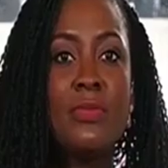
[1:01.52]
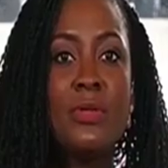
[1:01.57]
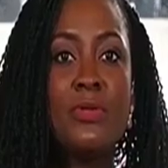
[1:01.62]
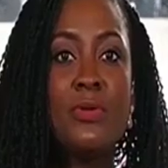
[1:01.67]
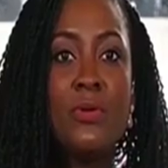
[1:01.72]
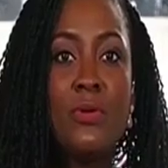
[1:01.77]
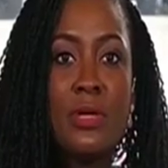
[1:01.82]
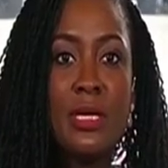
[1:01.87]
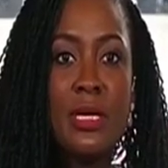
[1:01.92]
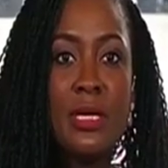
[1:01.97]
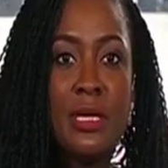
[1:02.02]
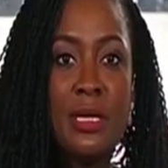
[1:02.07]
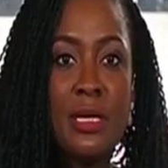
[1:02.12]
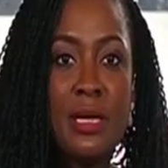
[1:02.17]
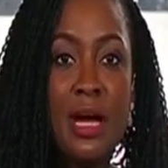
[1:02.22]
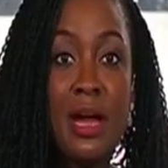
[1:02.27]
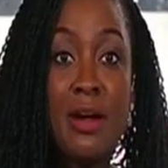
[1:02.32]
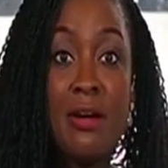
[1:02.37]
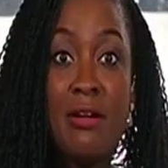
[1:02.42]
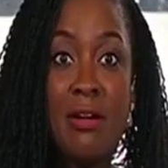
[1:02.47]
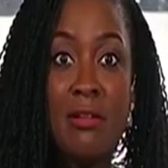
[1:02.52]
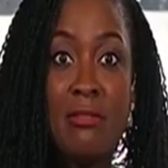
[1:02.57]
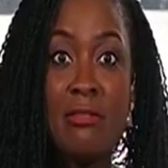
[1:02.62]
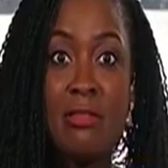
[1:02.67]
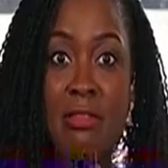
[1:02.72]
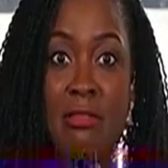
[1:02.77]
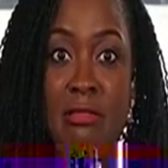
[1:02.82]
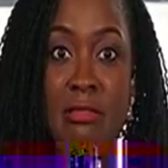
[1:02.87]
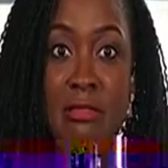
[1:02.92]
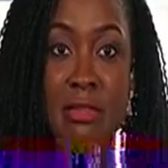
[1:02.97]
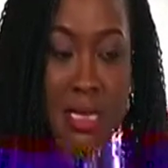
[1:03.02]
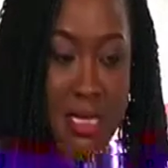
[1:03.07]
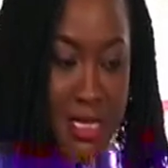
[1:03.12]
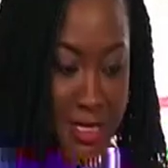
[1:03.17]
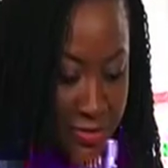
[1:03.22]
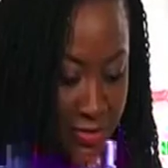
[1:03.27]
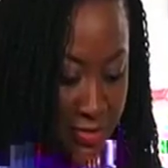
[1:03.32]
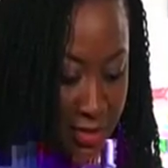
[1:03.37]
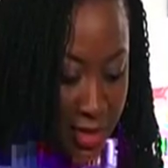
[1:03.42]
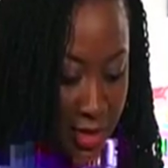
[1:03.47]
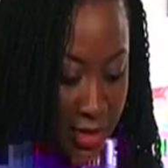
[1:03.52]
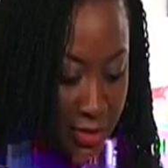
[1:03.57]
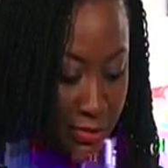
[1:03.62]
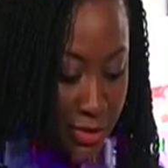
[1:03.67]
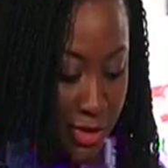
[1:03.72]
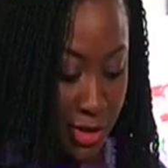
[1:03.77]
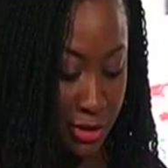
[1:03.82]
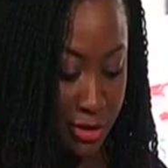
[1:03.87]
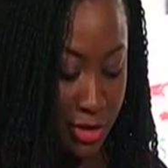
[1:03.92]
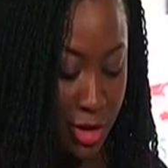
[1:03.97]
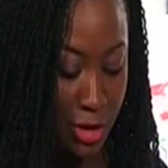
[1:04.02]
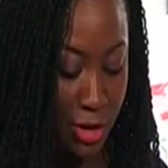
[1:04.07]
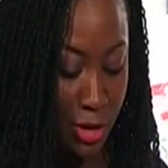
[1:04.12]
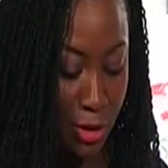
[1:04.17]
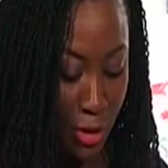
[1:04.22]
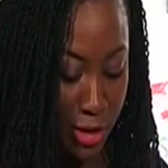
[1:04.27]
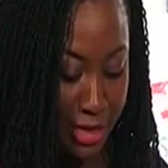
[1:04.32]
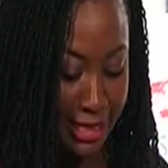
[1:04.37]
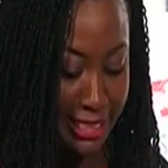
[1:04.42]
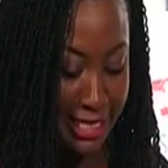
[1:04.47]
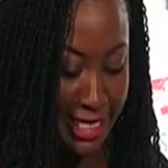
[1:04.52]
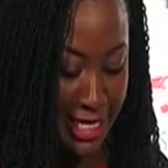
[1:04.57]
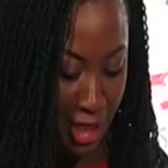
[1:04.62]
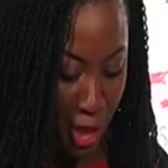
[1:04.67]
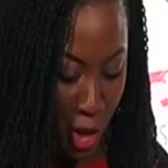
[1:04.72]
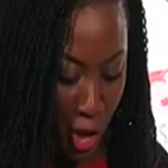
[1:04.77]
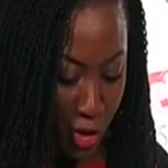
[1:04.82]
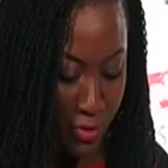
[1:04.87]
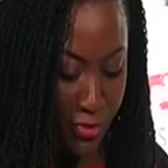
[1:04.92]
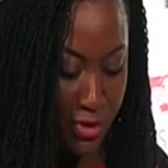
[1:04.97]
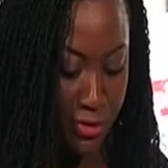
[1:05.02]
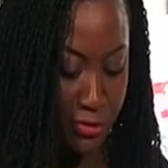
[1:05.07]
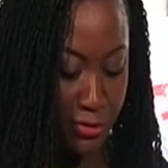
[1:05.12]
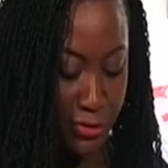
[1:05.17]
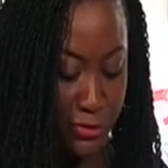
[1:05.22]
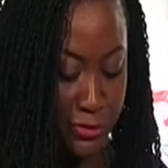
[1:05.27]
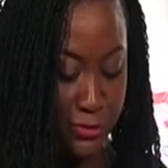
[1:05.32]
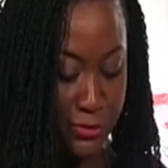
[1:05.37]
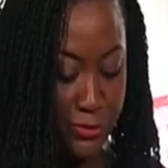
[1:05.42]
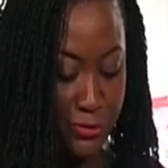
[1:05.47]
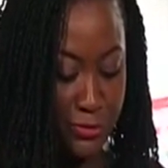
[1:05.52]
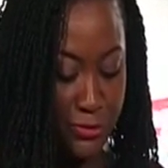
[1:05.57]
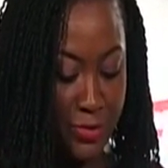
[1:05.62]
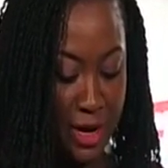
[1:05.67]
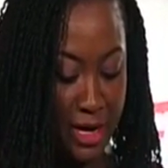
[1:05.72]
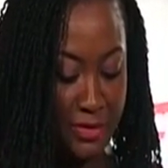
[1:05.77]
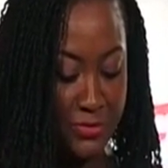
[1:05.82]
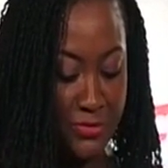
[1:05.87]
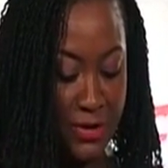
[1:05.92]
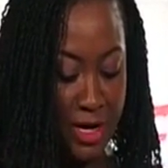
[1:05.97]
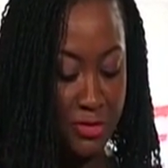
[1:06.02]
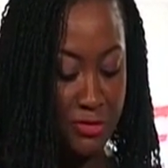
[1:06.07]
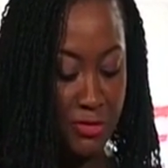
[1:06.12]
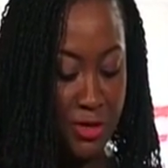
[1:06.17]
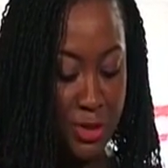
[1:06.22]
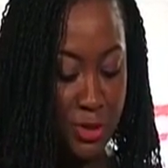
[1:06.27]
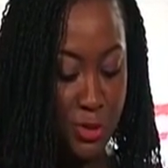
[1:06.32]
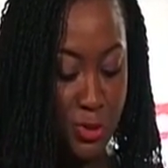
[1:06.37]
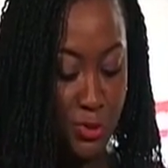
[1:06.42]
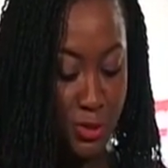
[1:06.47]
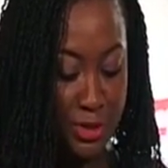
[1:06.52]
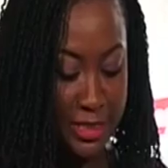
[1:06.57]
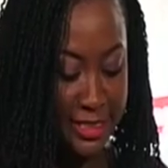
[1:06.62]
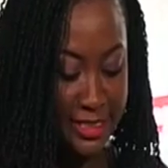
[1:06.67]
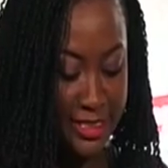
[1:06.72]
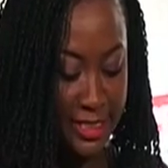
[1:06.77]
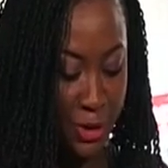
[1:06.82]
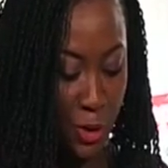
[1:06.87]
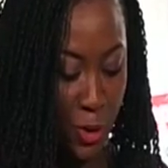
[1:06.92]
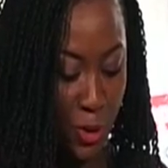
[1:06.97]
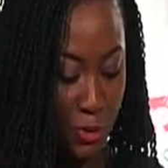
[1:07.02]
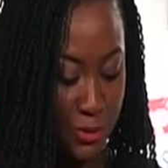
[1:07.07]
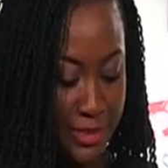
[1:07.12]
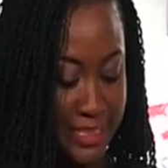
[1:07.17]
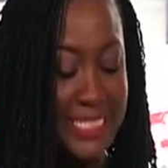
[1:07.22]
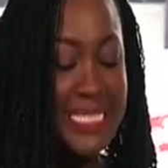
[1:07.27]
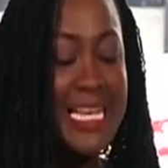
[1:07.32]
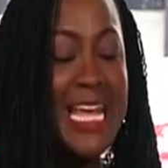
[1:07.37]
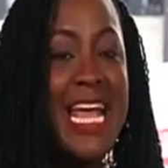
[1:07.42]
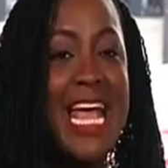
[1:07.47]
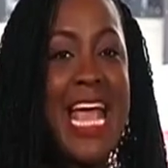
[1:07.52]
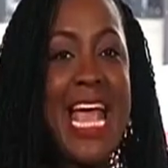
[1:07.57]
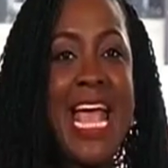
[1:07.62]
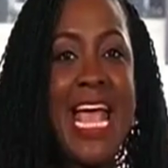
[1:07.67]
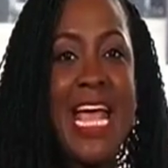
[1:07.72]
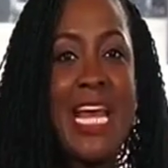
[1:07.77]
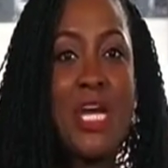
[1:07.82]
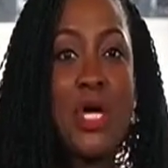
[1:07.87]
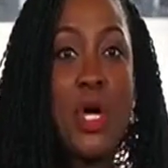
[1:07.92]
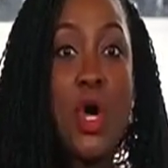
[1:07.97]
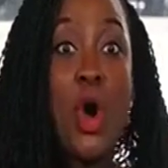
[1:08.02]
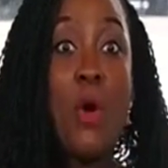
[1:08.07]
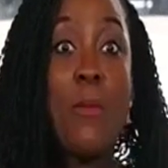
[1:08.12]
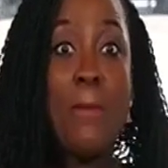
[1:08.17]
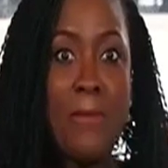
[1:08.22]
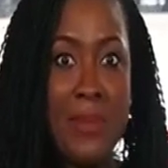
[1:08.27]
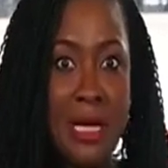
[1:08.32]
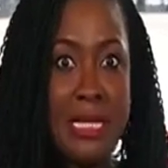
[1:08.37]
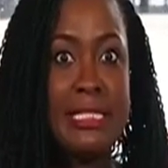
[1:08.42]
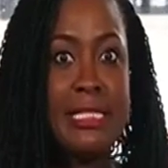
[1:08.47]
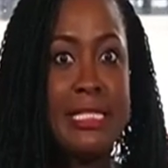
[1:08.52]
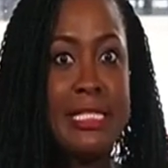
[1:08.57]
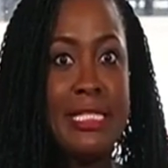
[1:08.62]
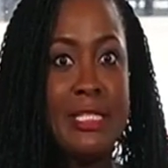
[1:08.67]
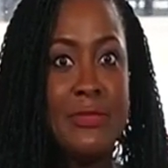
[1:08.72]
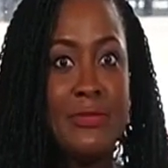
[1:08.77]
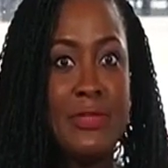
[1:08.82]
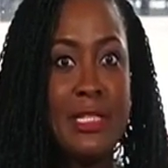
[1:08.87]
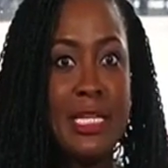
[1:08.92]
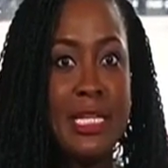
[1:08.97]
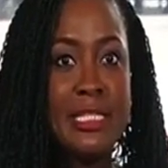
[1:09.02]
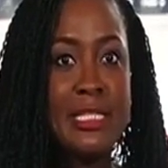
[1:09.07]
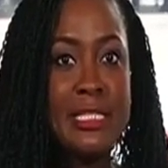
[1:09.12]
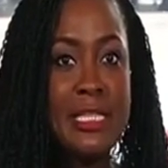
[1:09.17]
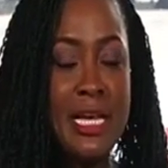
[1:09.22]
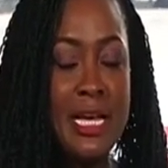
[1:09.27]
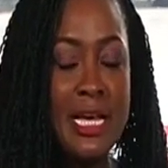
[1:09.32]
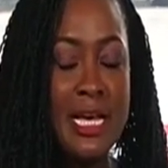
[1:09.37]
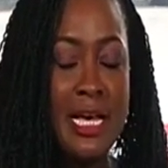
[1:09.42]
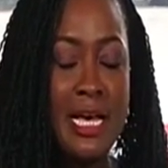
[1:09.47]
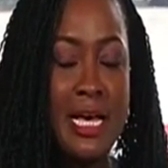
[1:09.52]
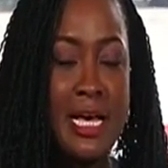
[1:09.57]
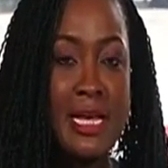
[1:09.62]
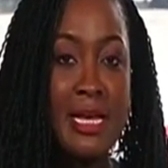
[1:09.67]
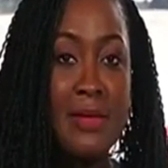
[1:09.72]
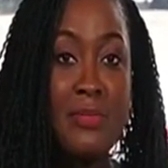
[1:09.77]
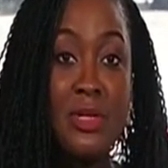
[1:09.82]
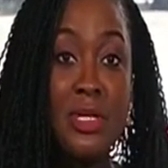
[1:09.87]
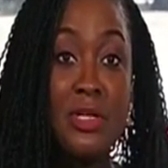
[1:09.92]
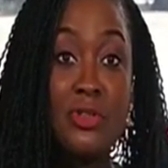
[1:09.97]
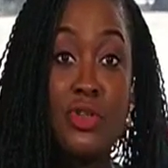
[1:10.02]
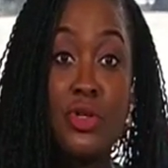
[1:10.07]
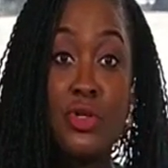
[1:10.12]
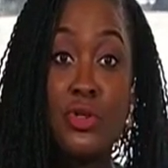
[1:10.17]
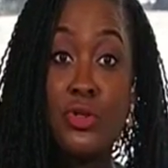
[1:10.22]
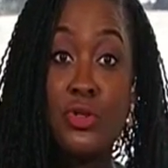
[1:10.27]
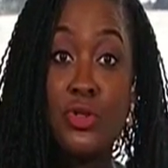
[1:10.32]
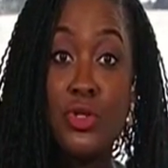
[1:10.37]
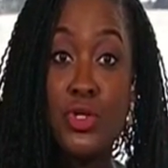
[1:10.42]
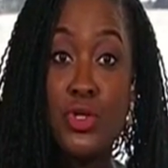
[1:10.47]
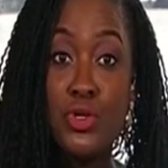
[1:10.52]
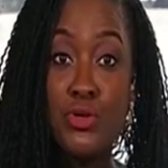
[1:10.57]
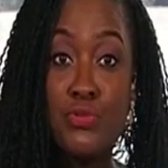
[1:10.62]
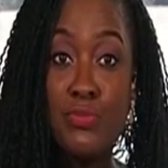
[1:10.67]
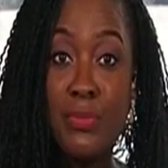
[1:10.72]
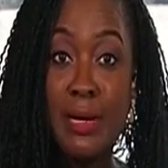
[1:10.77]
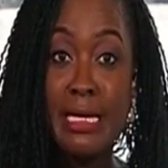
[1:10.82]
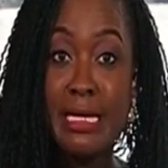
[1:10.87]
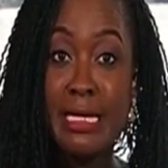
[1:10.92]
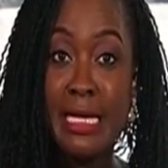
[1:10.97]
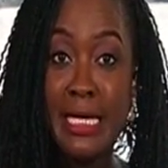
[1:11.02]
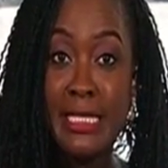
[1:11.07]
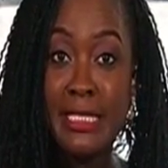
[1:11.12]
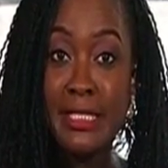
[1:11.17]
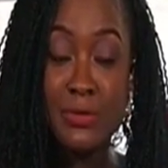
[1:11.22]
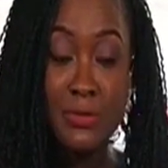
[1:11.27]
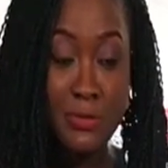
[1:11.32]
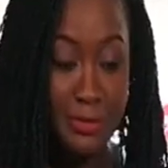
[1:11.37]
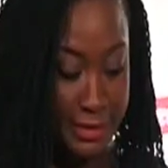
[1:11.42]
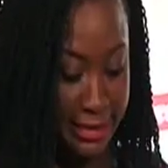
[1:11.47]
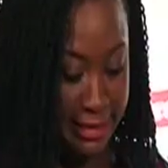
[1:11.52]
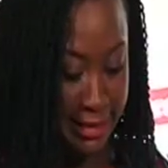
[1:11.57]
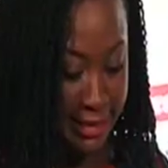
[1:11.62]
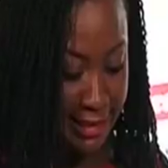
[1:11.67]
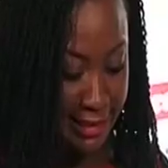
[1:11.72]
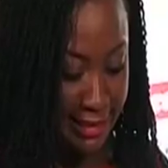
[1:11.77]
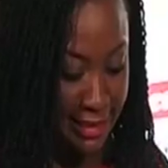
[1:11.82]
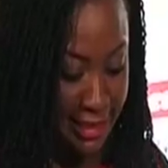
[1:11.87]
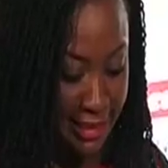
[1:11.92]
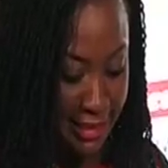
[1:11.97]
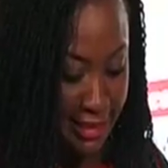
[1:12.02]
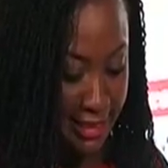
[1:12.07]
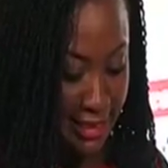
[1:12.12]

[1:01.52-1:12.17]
talking around the theme, which is unlocking economic growth through manufacturing, quality, costs, and competitiveness. Uh, let me introduce to you my guests who are seated.